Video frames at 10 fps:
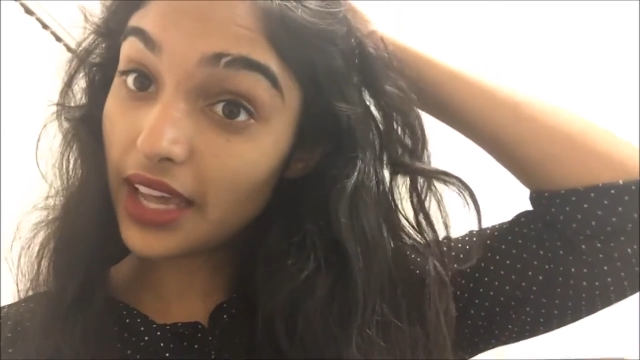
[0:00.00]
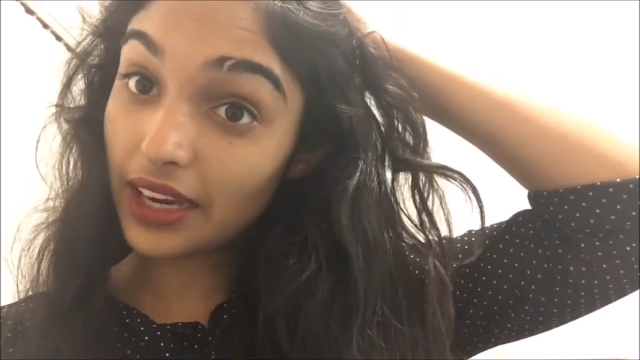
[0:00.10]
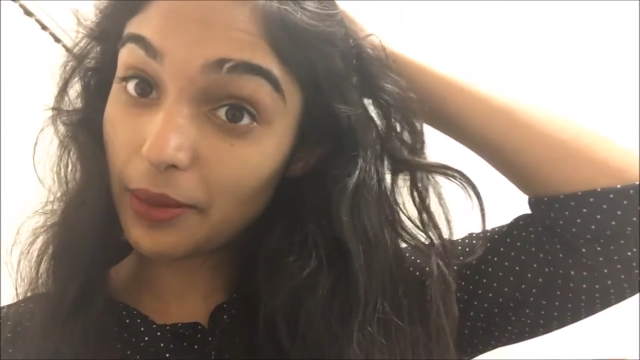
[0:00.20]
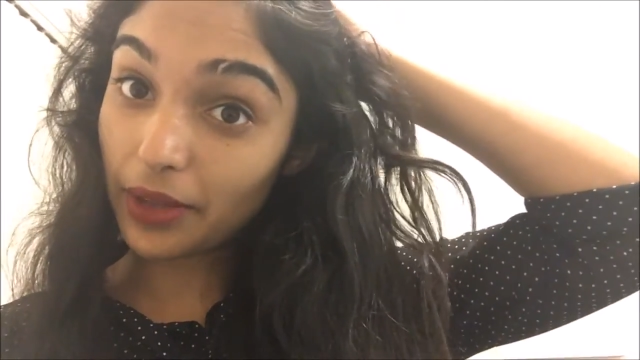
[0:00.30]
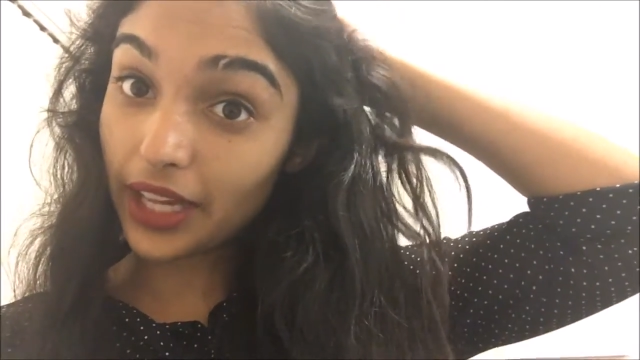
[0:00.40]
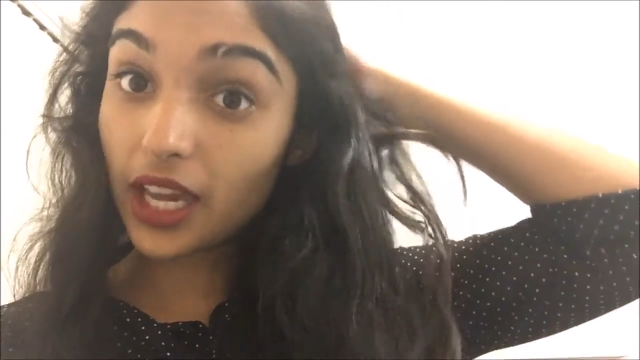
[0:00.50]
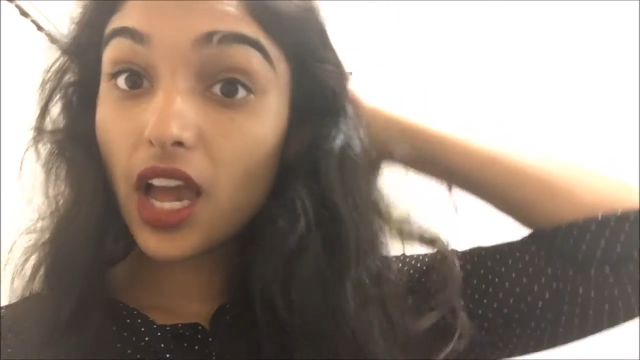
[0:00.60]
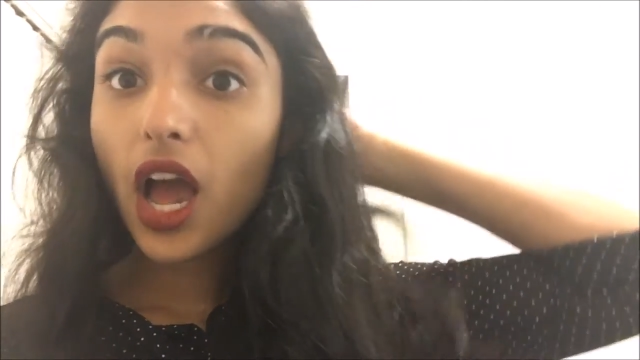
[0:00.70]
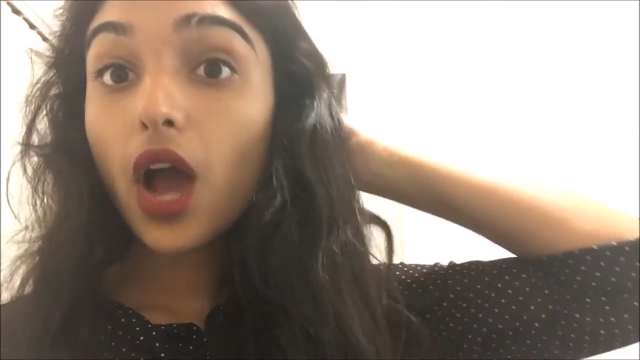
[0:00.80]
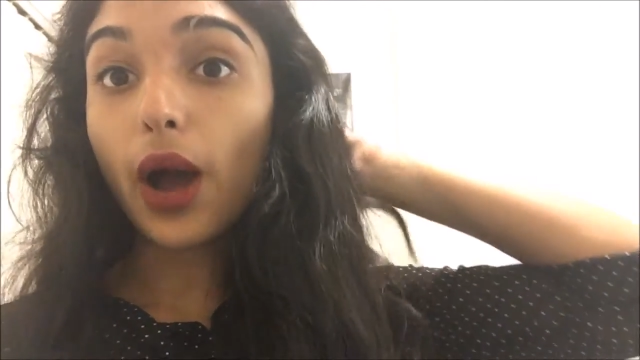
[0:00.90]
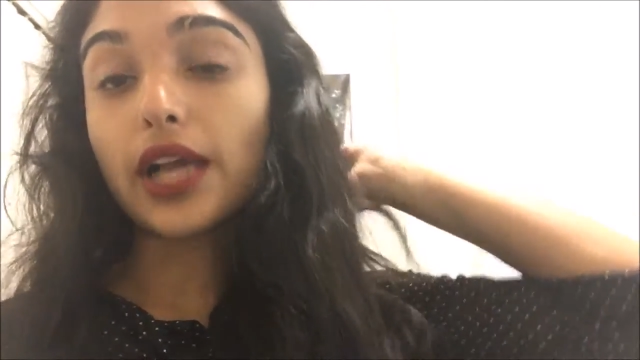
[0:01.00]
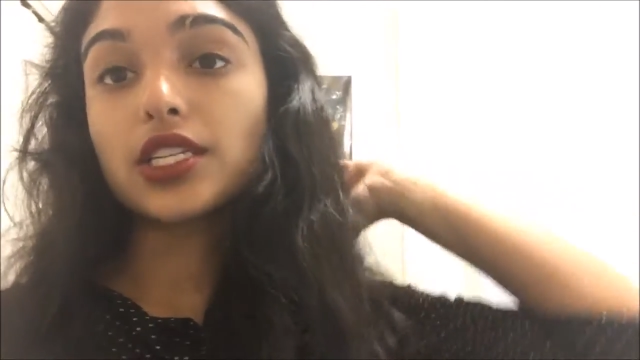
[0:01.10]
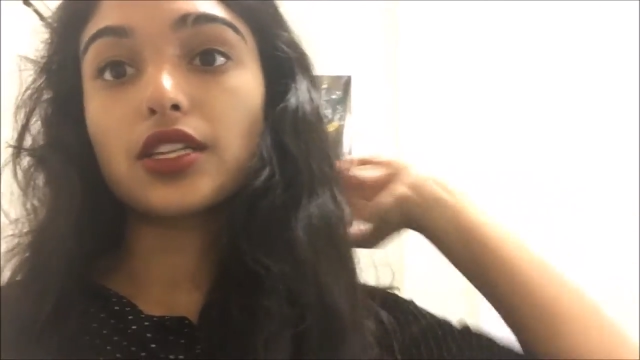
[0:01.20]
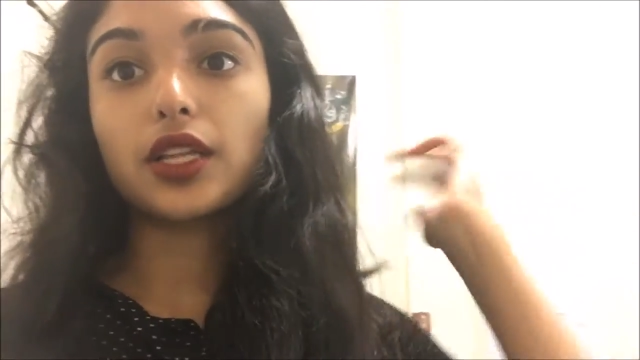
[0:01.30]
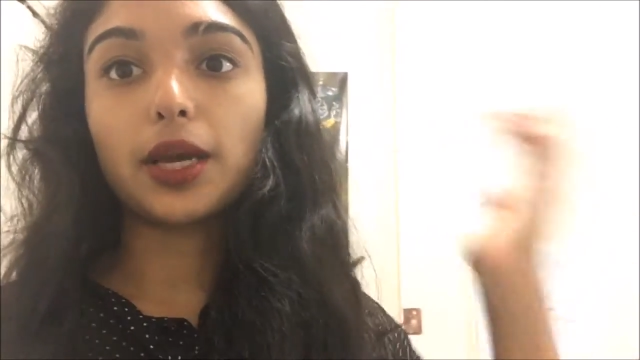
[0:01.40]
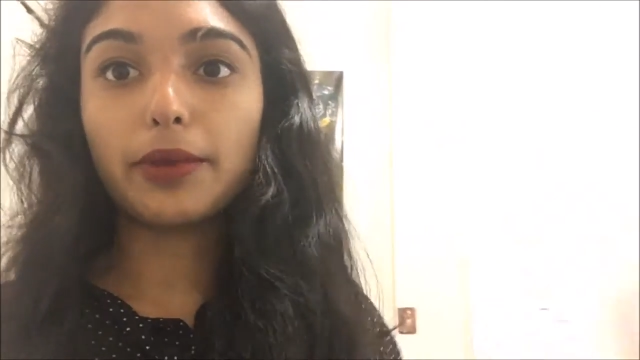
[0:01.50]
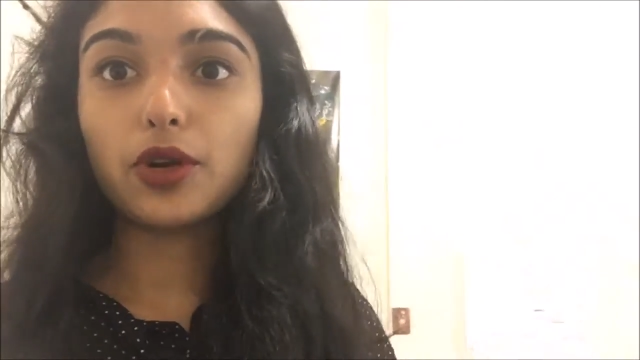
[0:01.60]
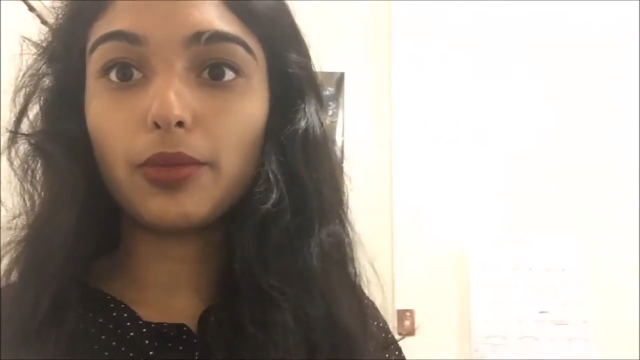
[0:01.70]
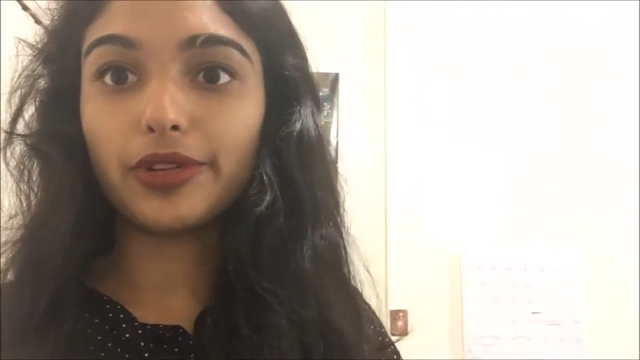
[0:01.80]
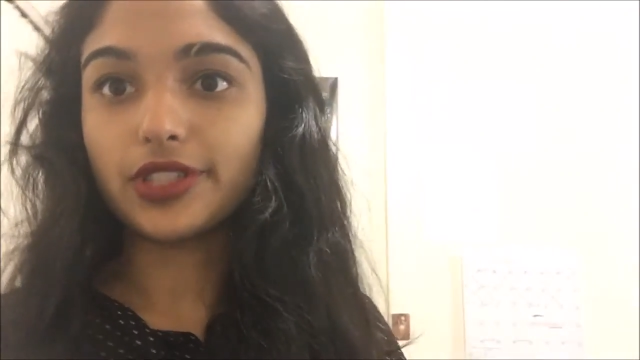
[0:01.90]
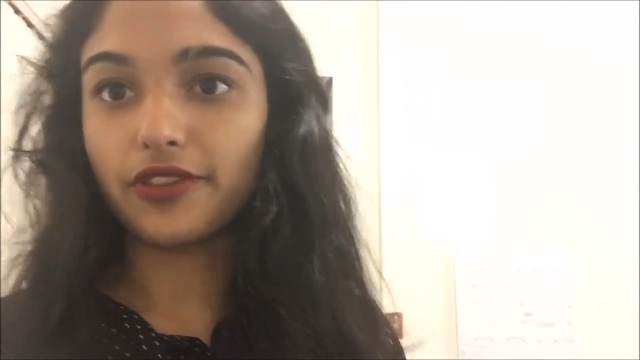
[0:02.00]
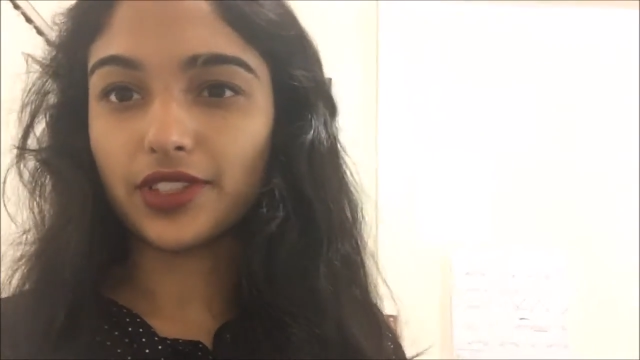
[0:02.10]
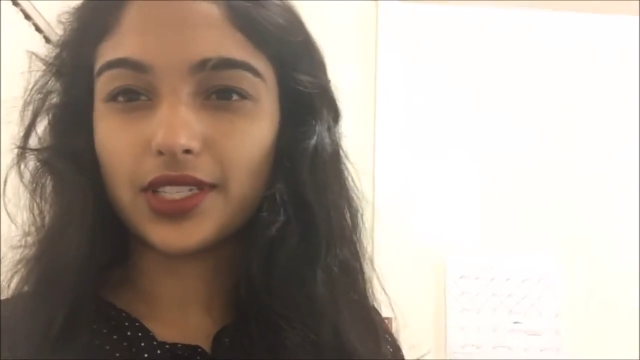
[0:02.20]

and I'm like, oh, I just look like my normal self,